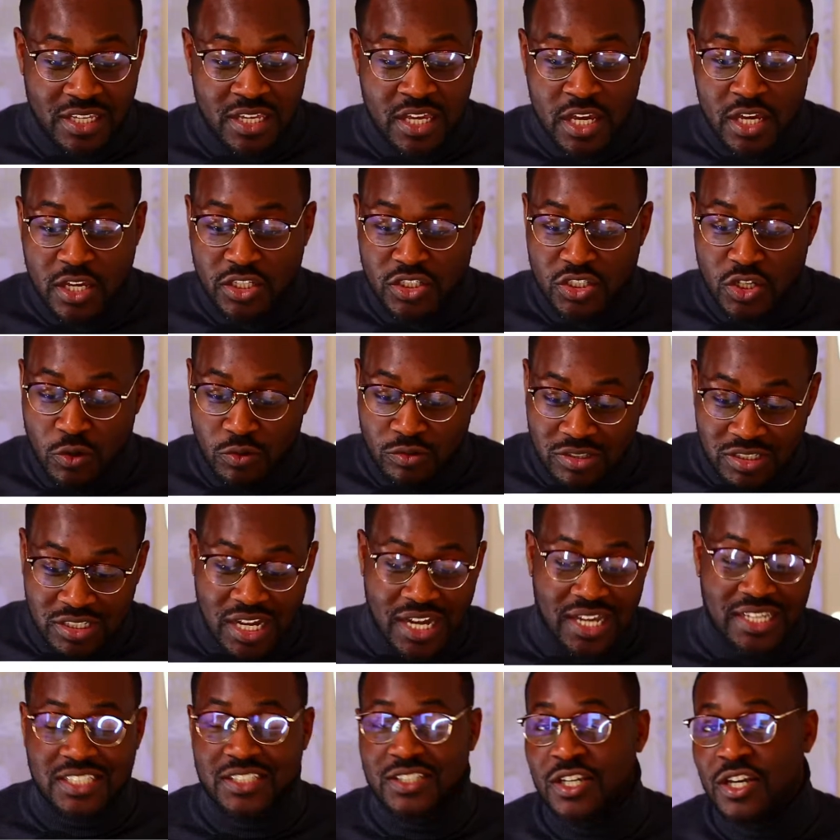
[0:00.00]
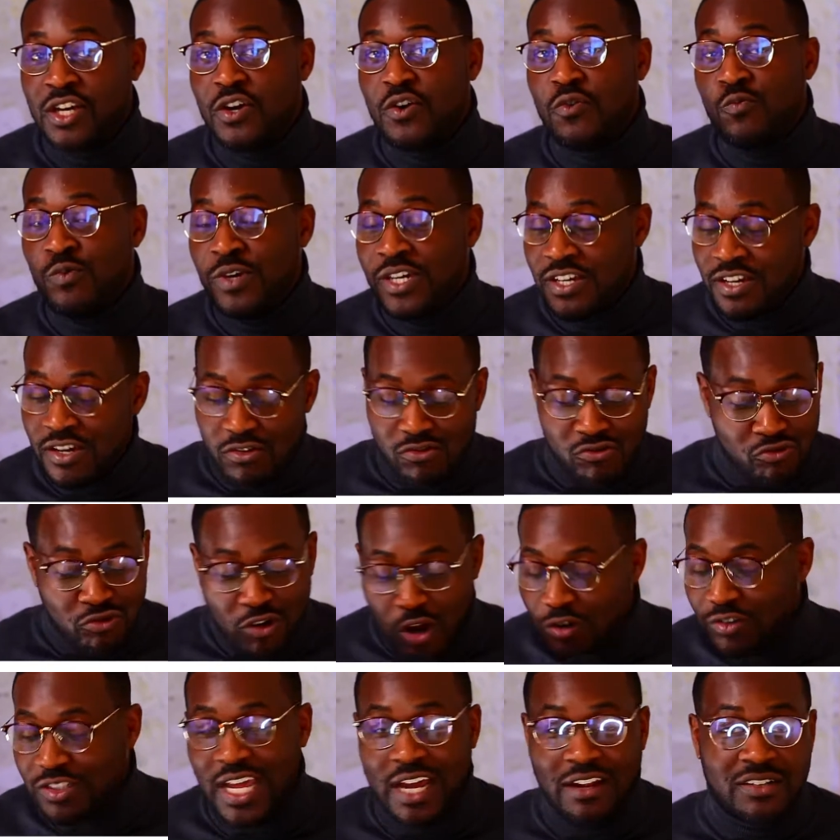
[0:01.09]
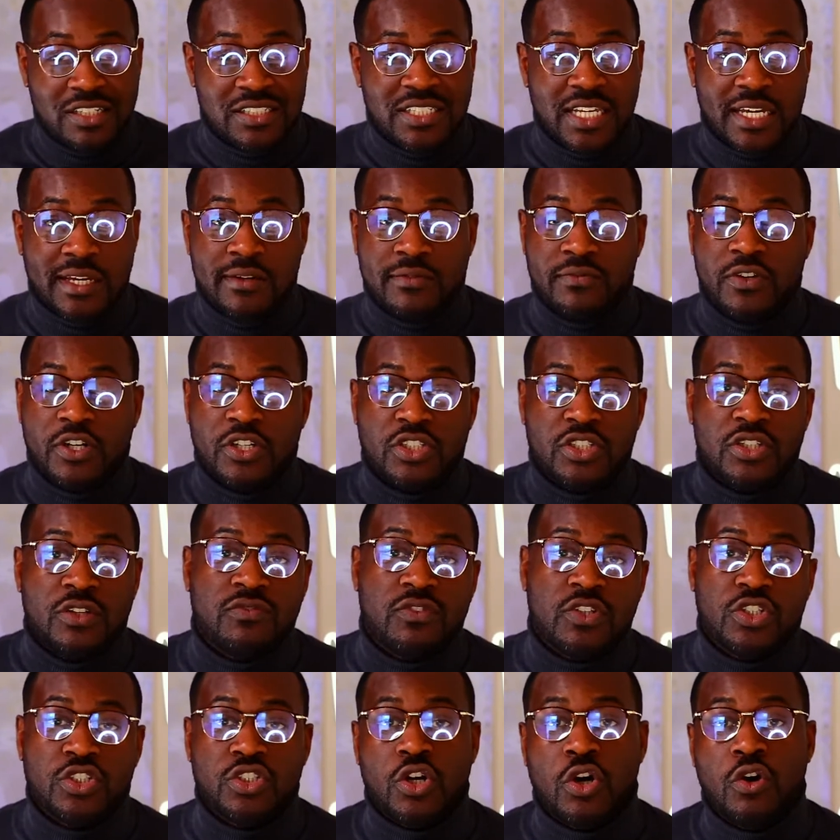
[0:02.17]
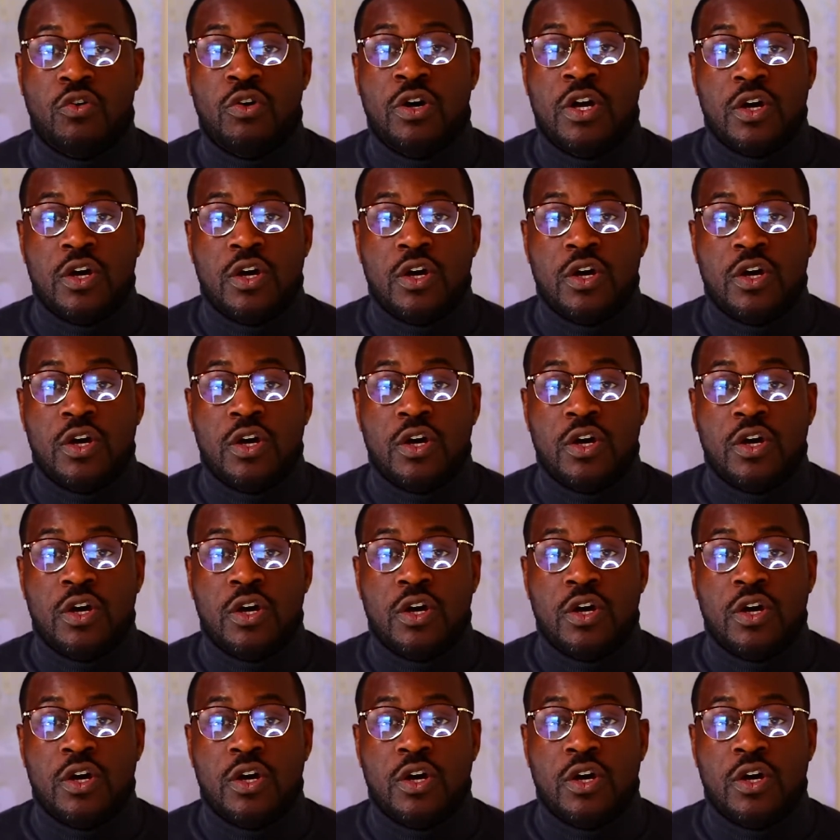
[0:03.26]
So thus we rolled out the second version of the show,